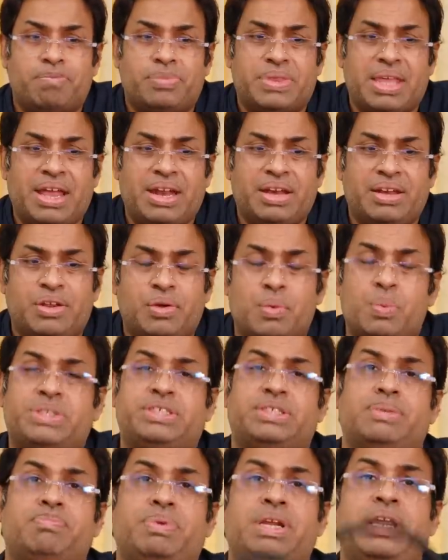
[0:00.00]
then you will
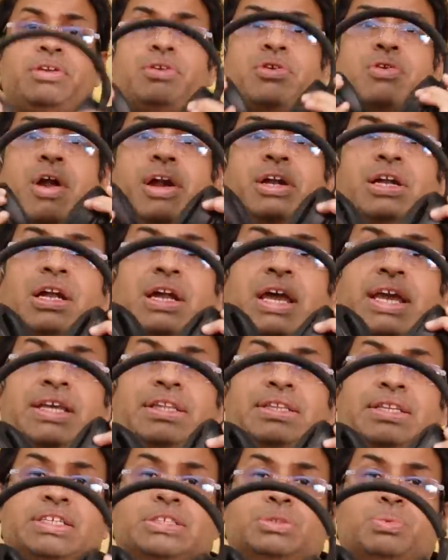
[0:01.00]
simply not
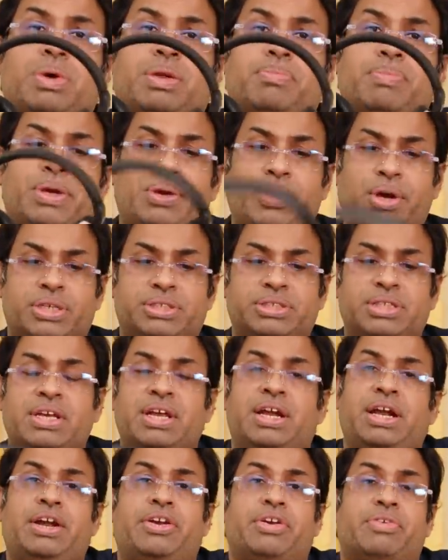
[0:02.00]
like this one, because
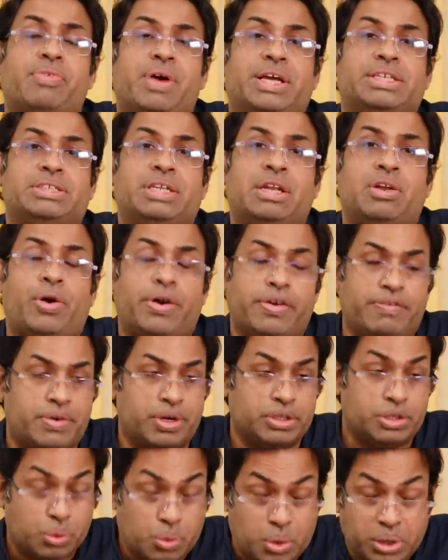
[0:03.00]
it requires a lot of
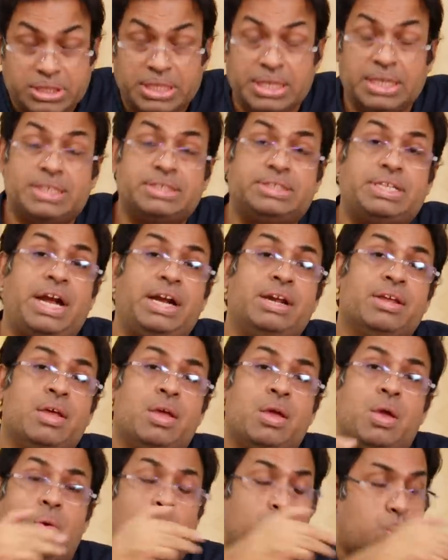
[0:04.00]
work. The good thing is that
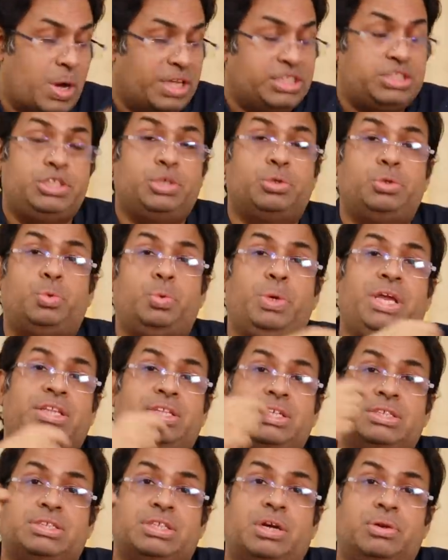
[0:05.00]
once you tweak
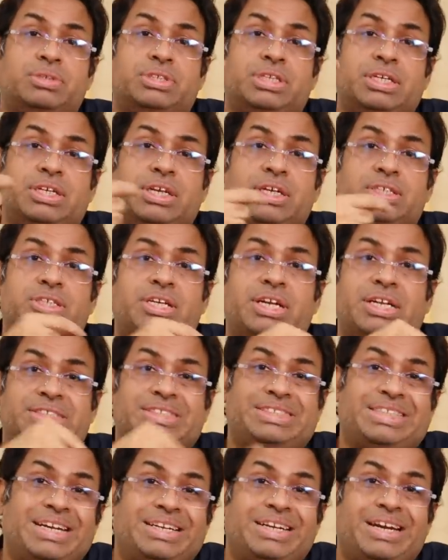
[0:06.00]
the sound signature and
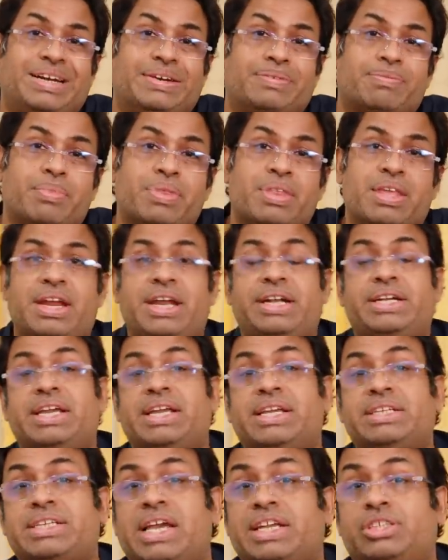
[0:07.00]
set it, it
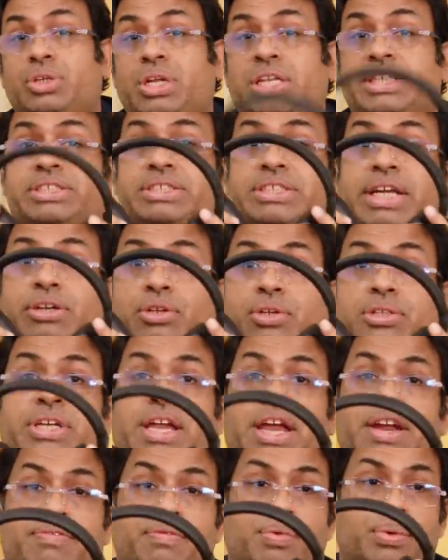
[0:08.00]
is actually set on the
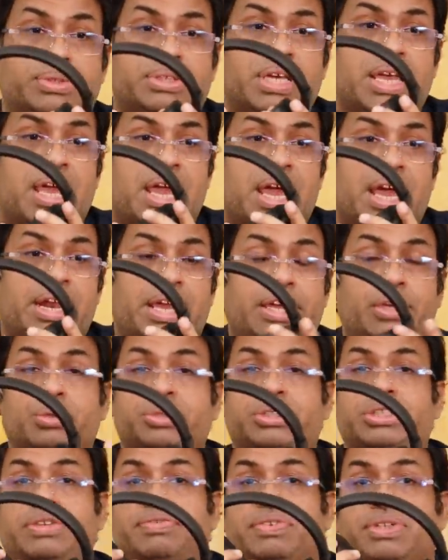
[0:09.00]
headphones, and I
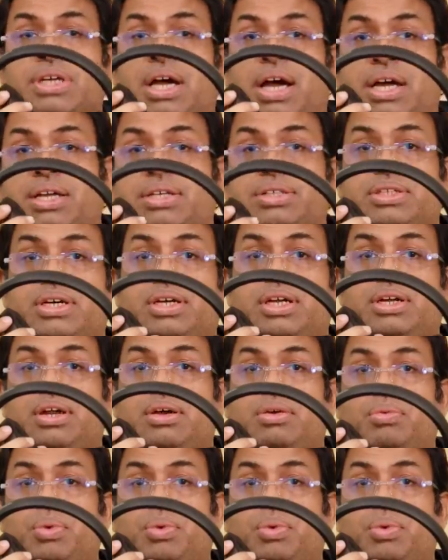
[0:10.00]
used it with another